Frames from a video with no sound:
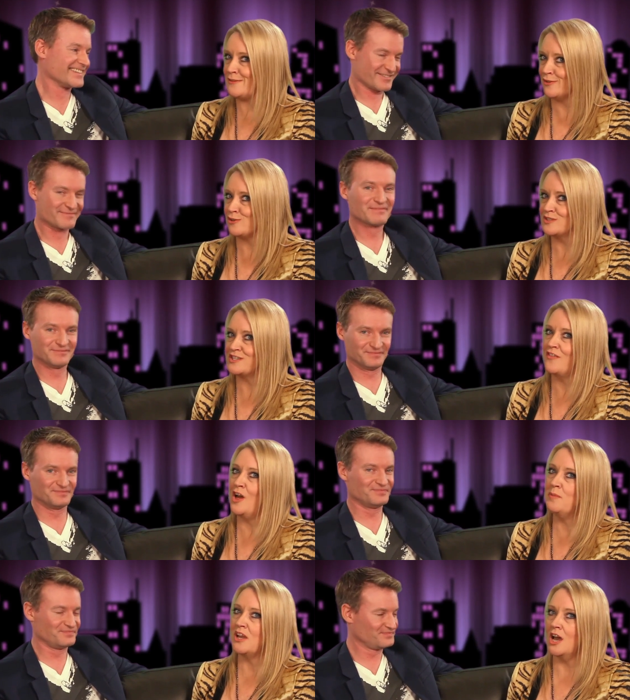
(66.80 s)
Speaker 1: difficult. So mm.
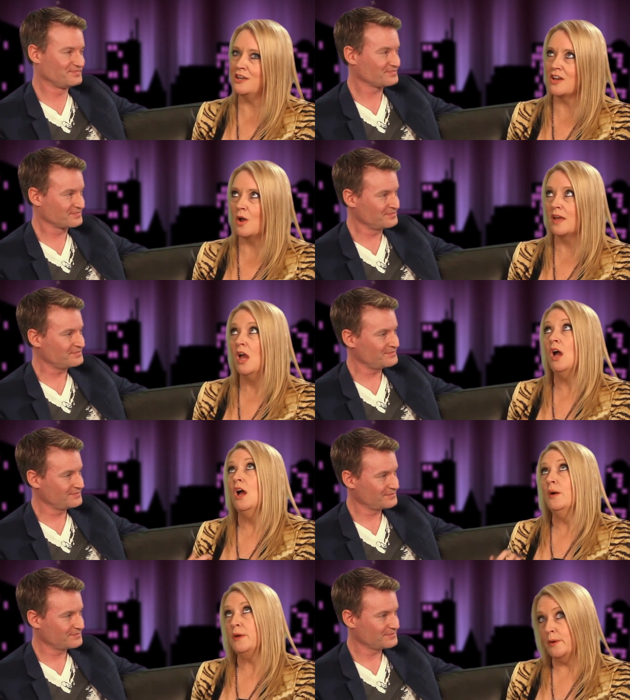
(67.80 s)
they'll be mm. kind of going,
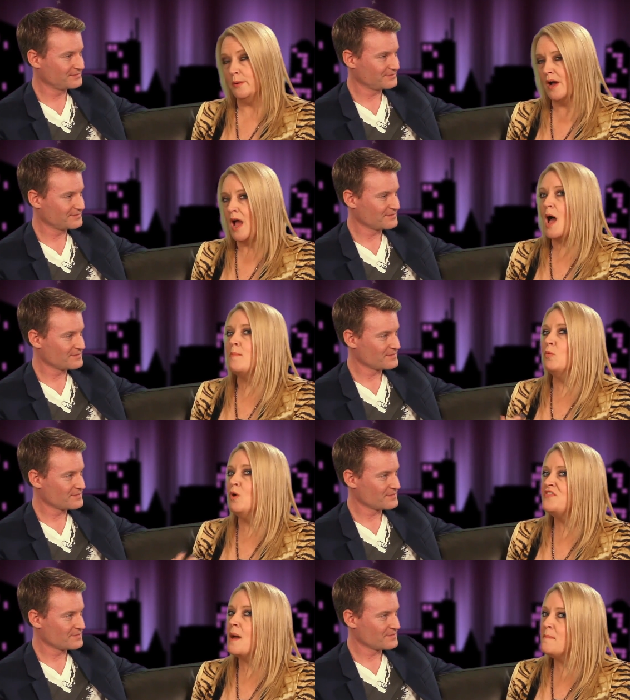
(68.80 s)
Phew. but
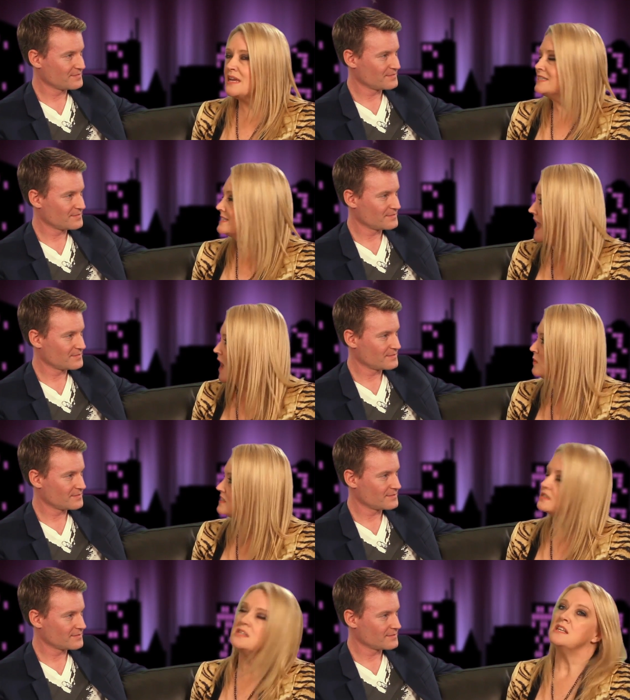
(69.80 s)
what that means now
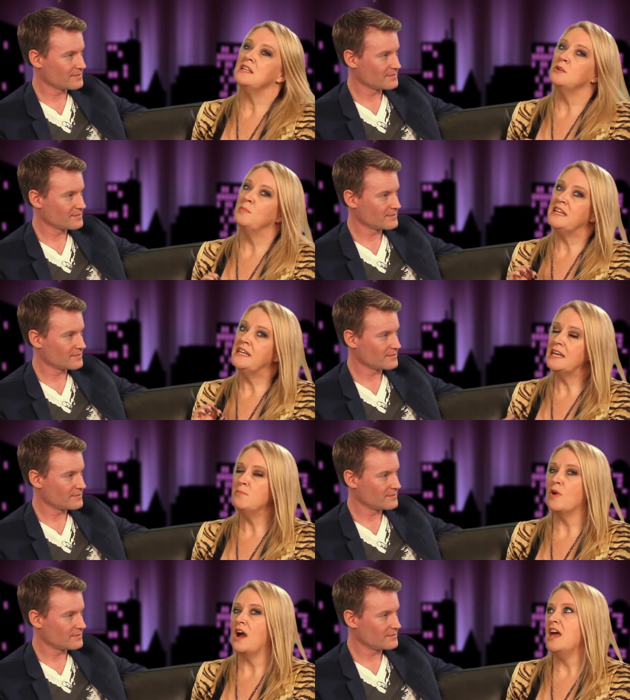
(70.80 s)
is that it'll be in
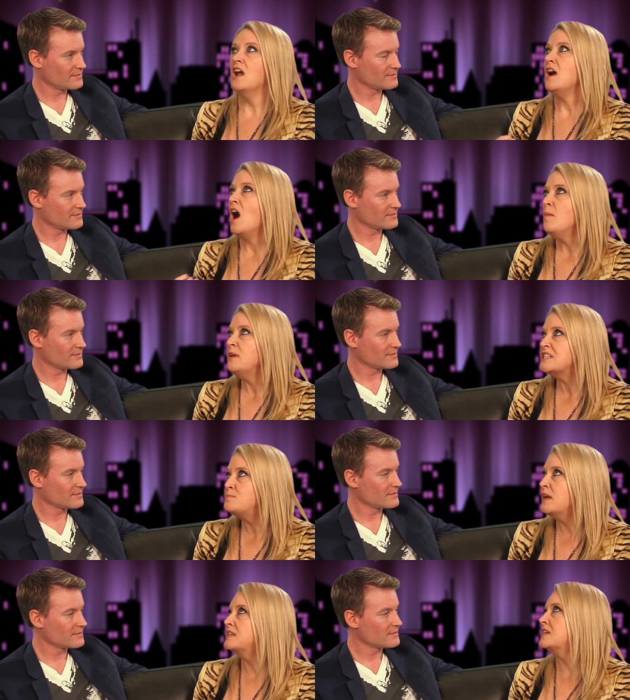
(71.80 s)
Libra. And I, I'm
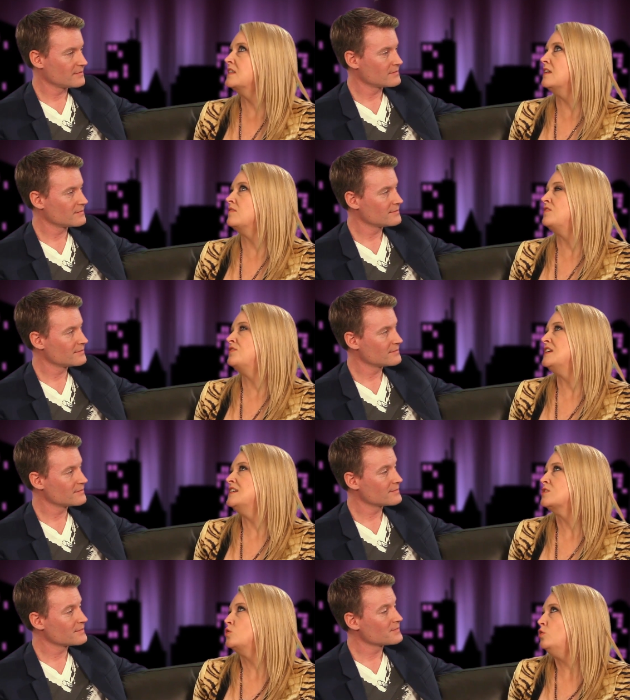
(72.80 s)
expecting that
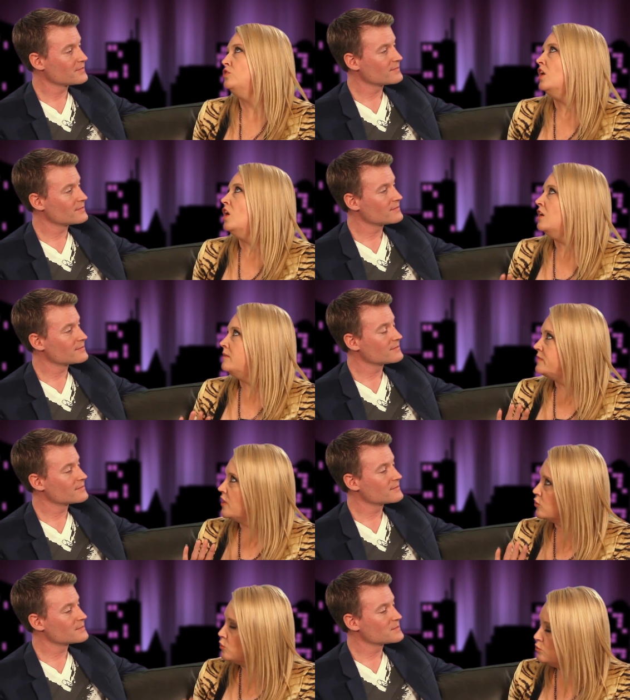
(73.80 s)
things could you
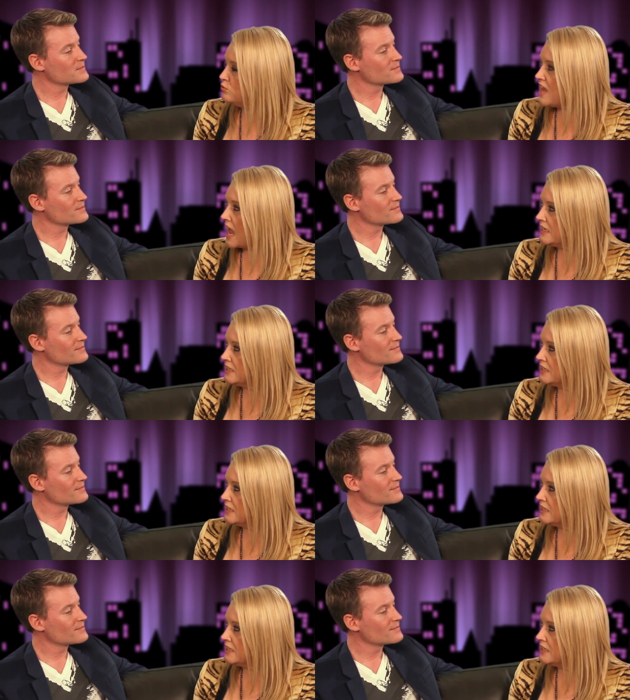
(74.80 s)
know, cool down a